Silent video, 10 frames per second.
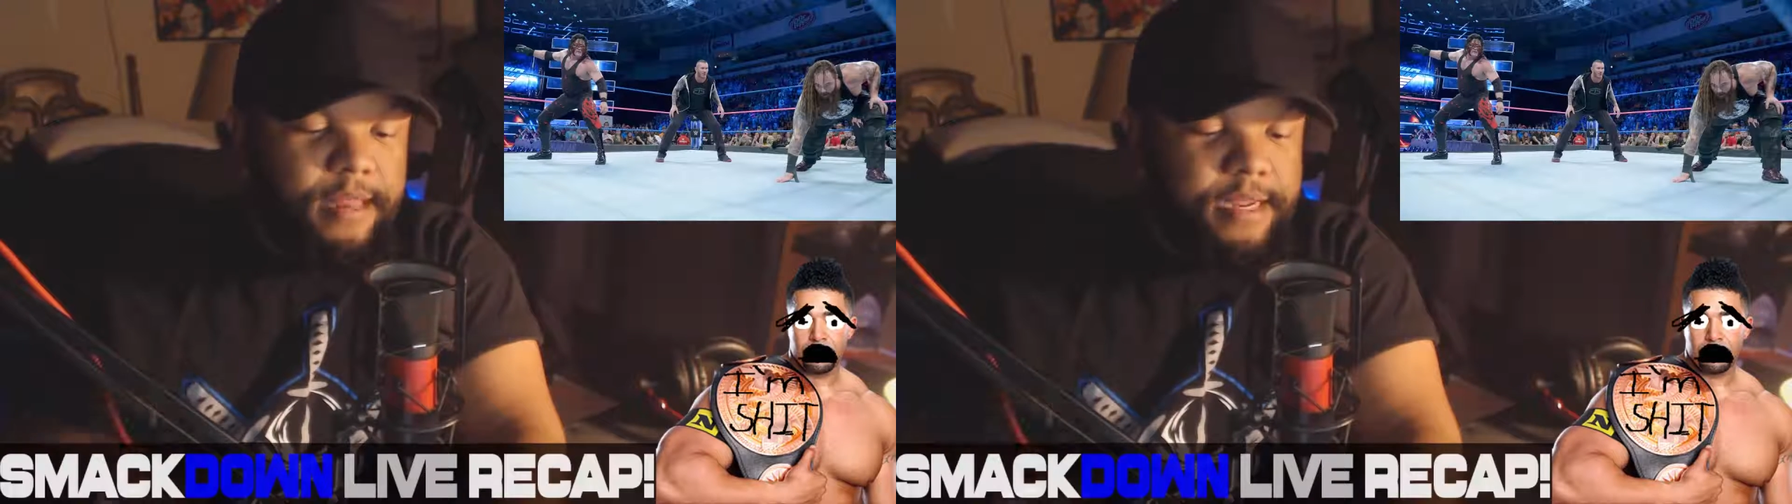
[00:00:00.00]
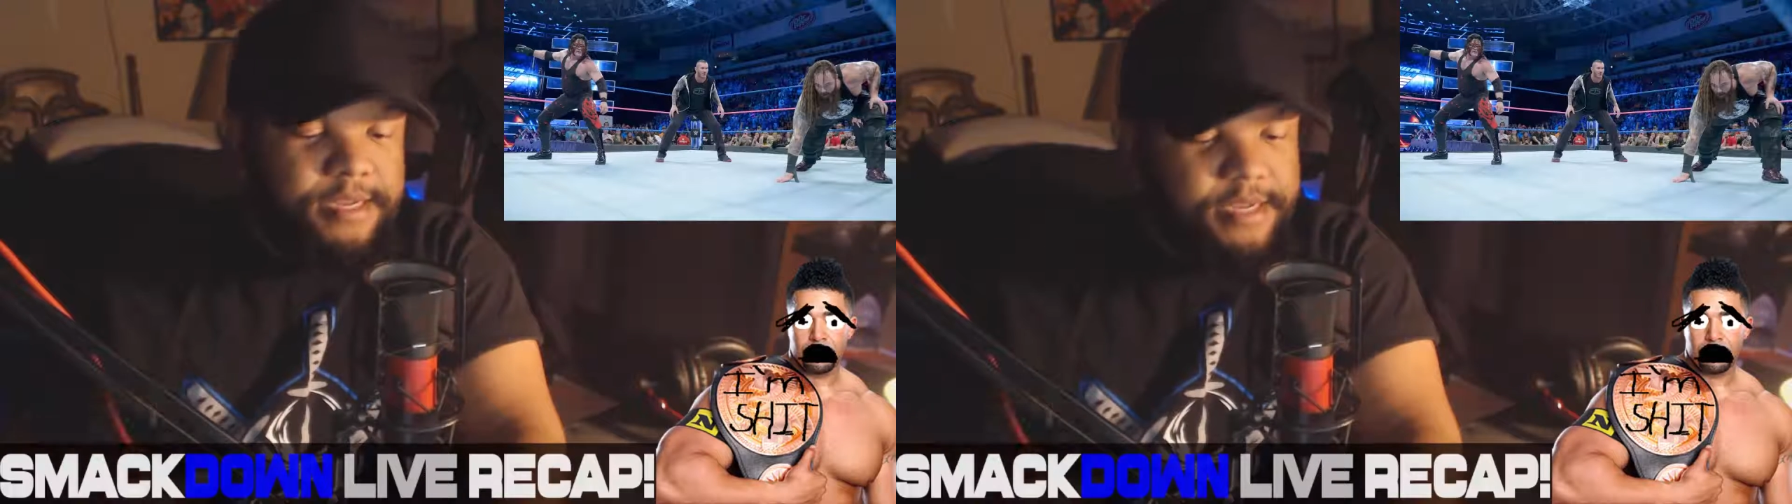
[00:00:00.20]

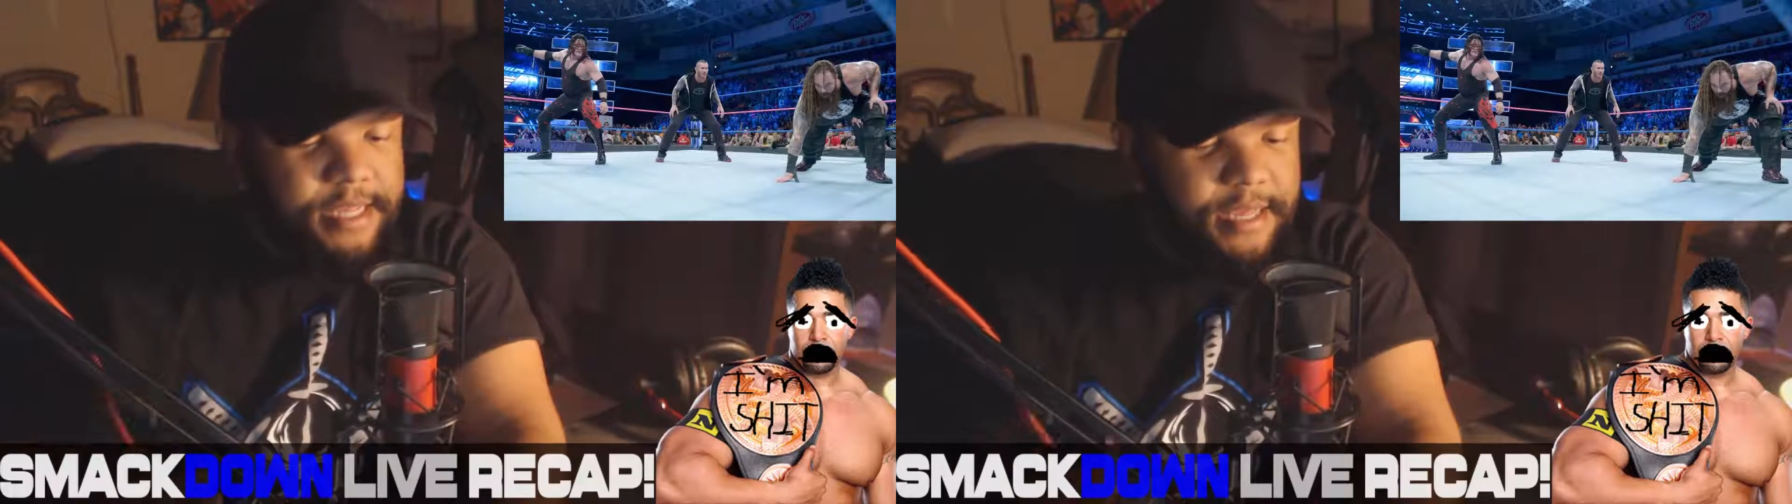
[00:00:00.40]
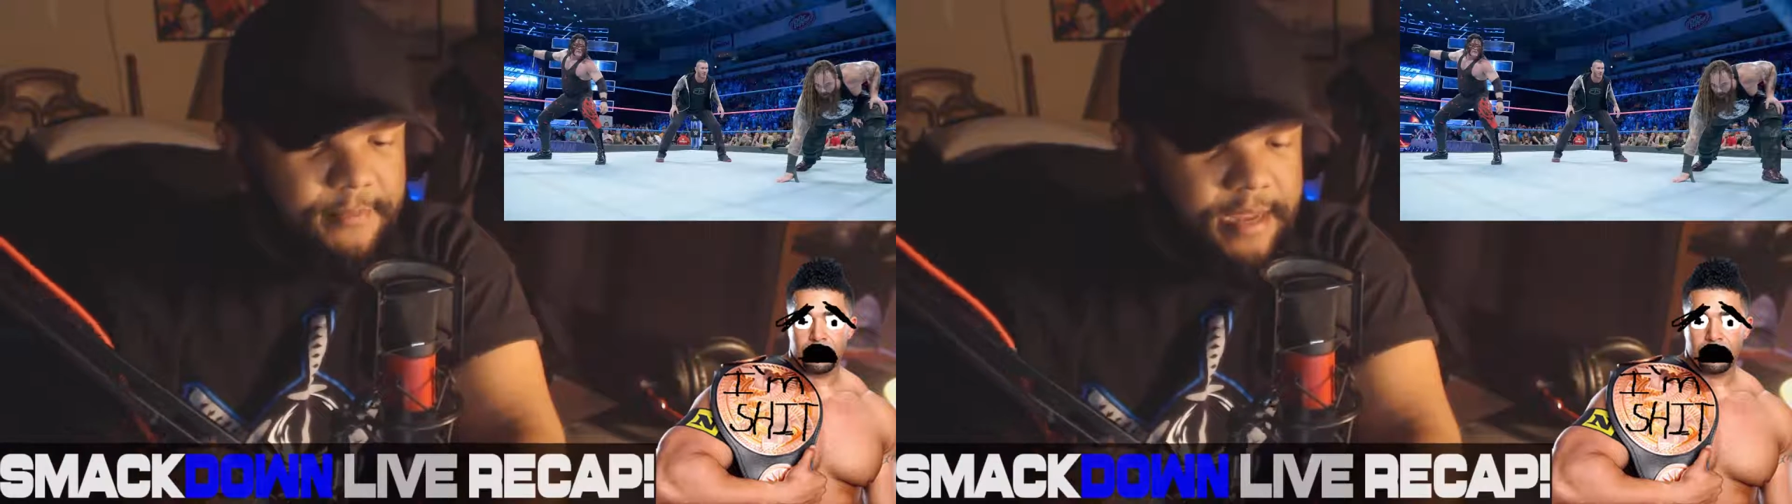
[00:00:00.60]
and I
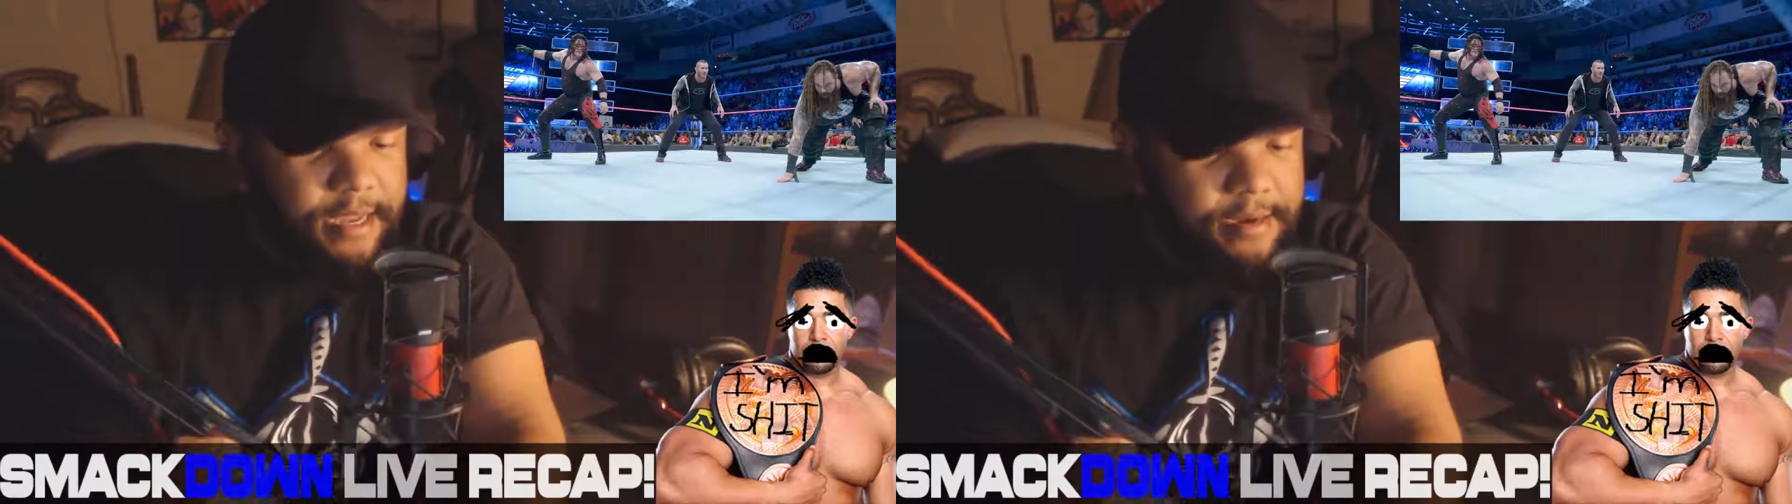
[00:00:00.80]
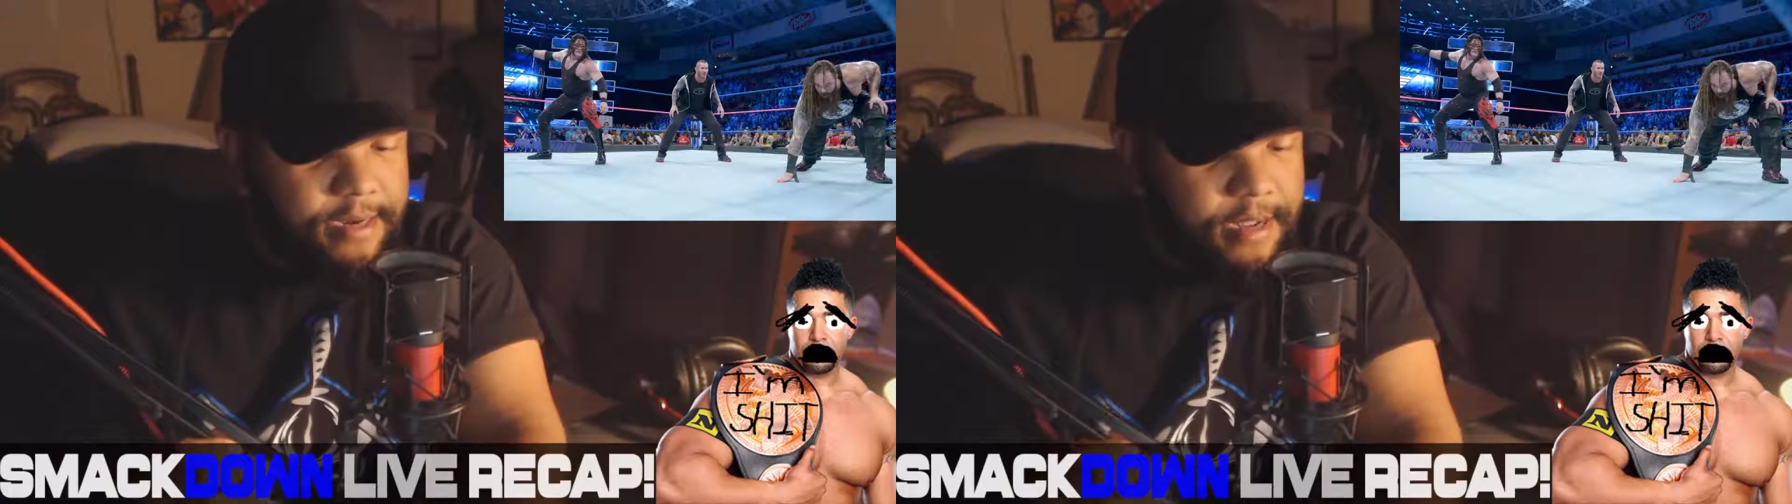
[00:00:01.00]
just hit my
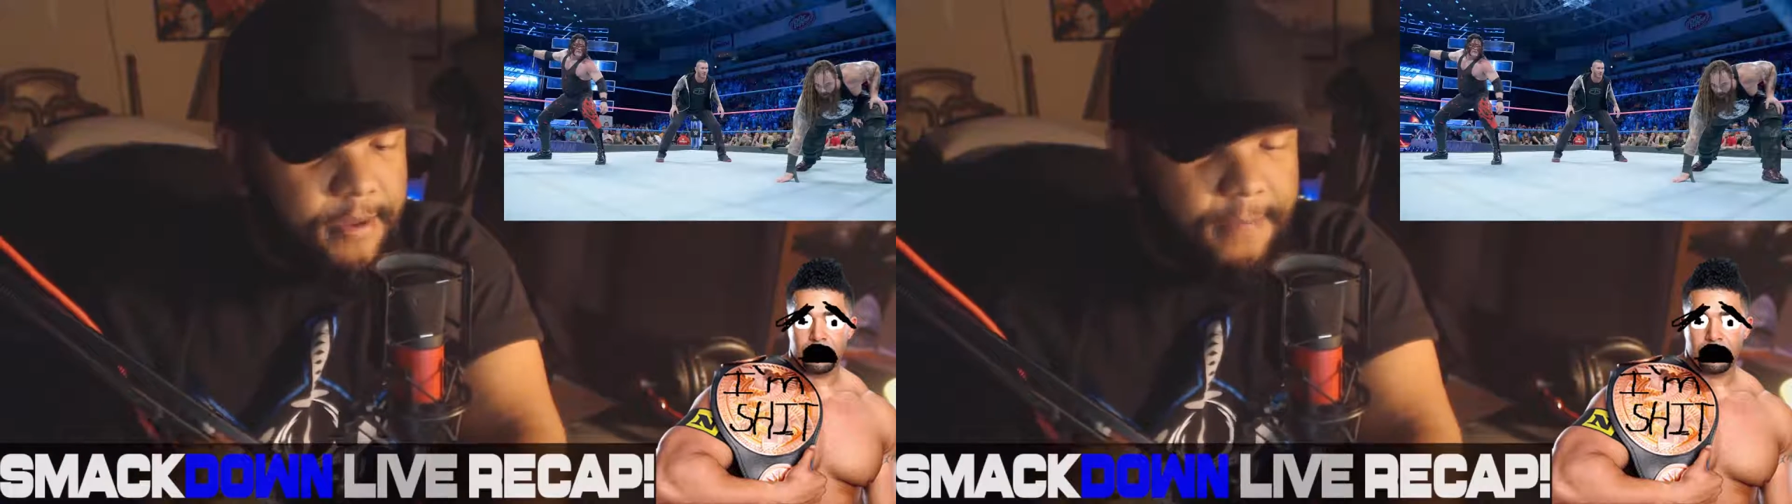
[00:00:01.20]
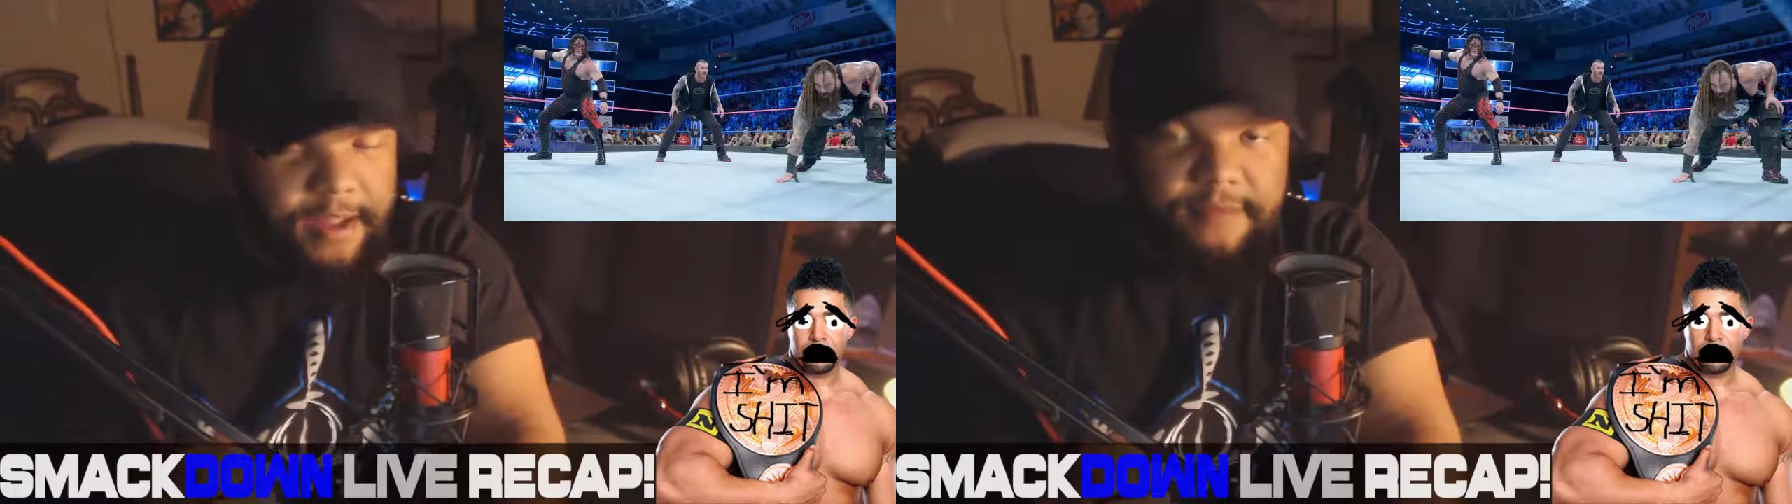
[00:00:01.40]

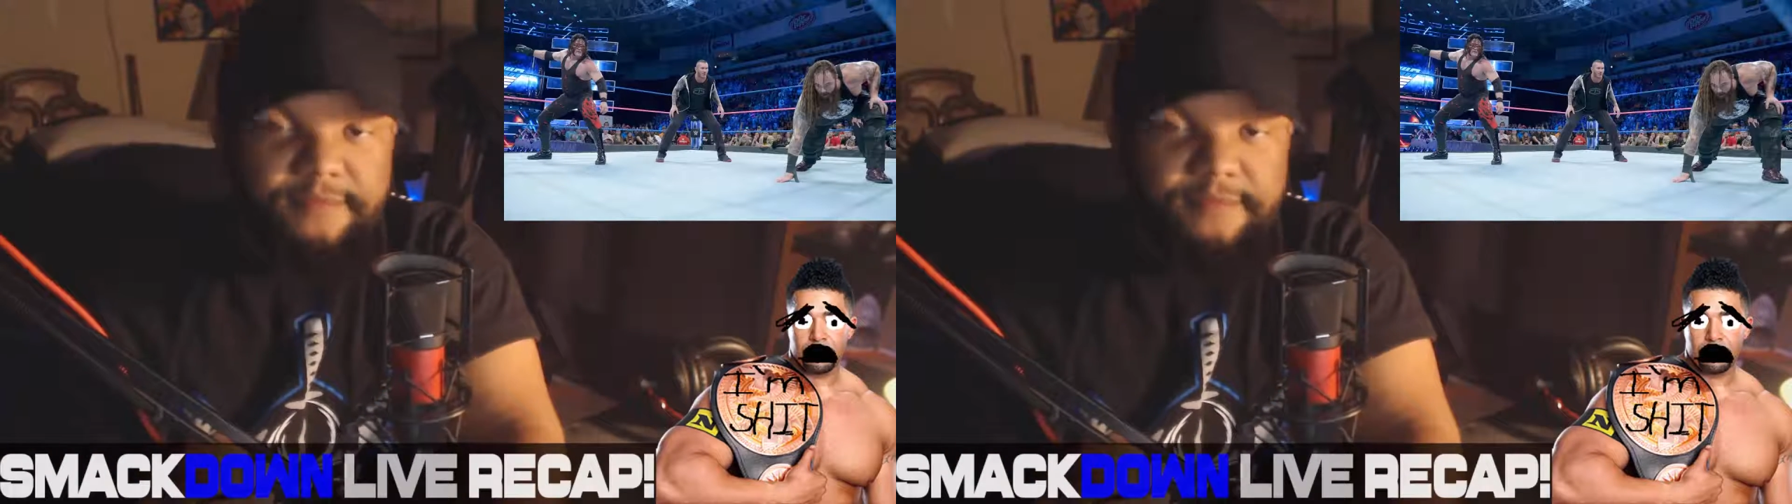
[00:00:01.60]
goddamn mic,